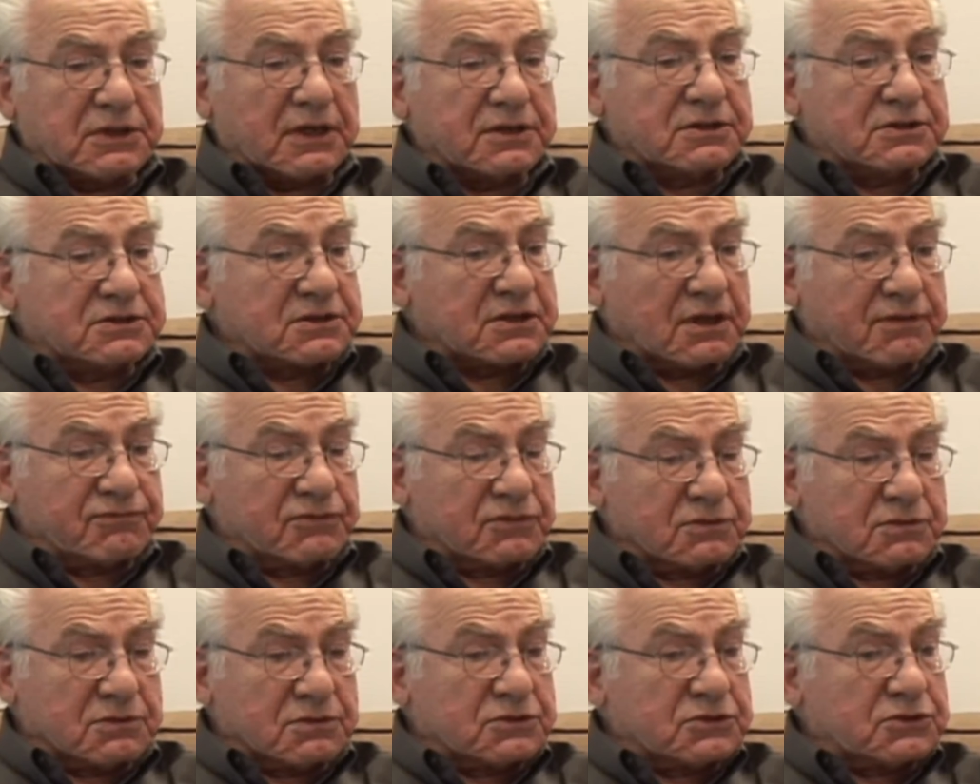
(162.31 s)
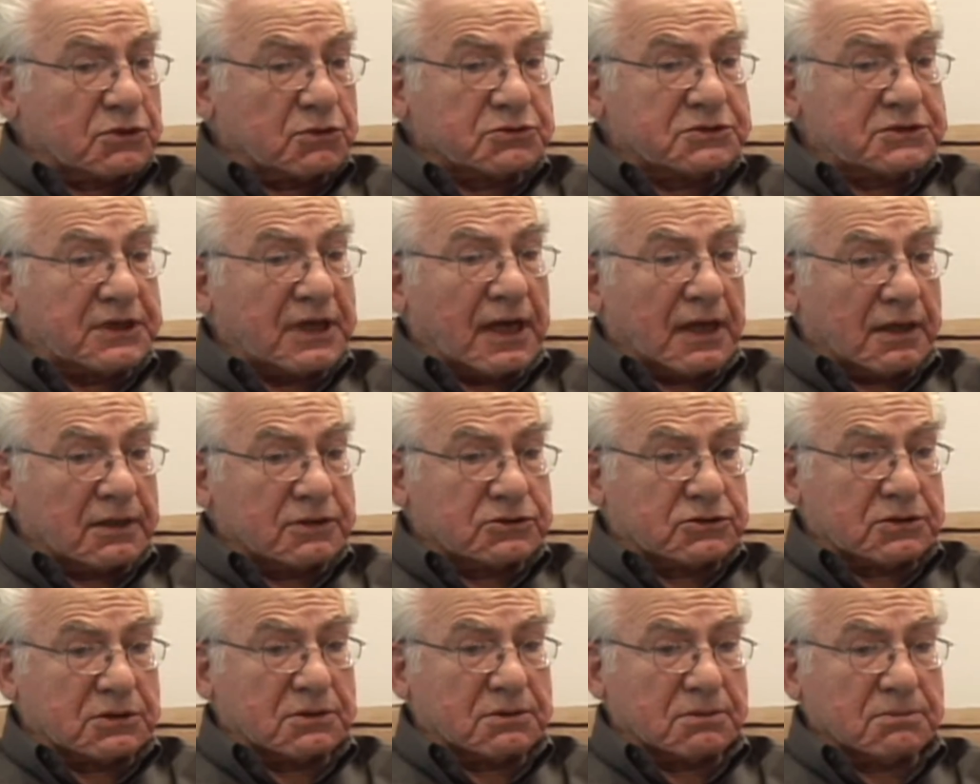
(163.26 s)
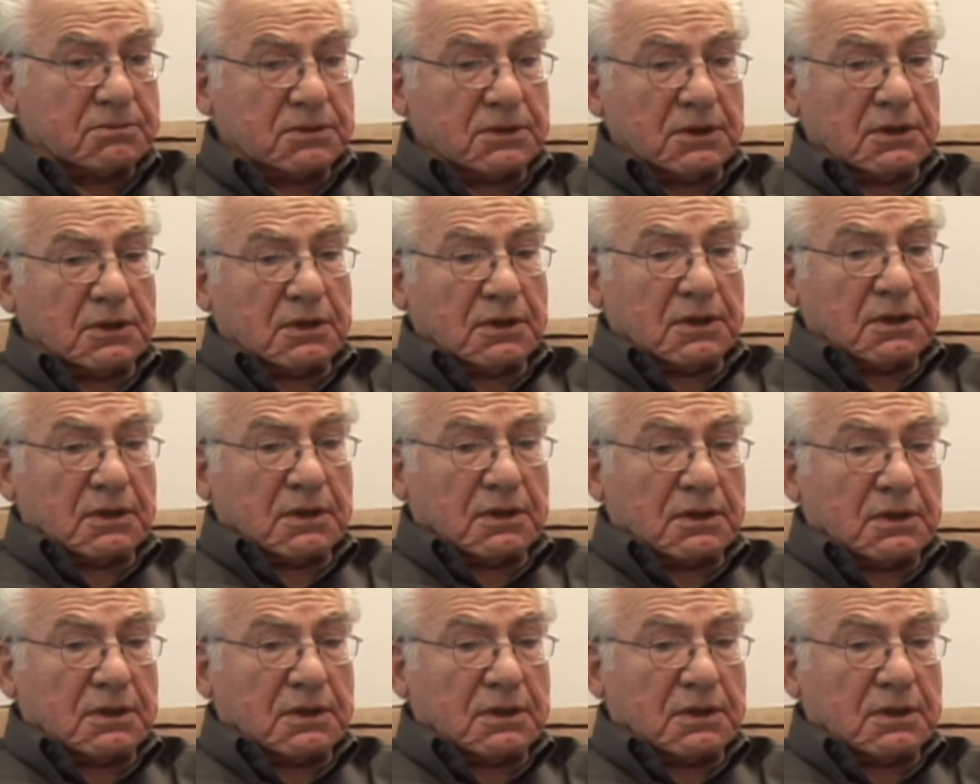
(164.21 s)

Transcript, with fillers: I discovered sociology. Mm -hmm.